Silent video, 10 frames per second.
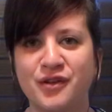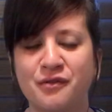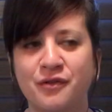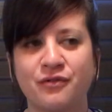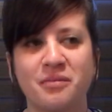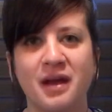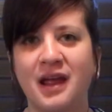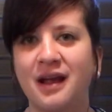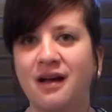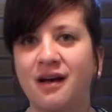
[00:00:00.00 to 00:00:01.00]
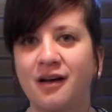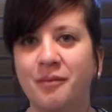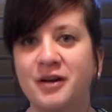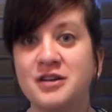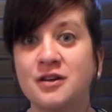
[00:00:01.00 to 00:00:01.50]
over from making
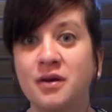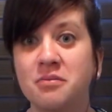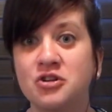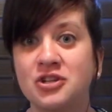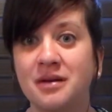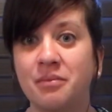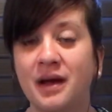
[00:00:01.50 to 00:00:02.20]
a sewing machine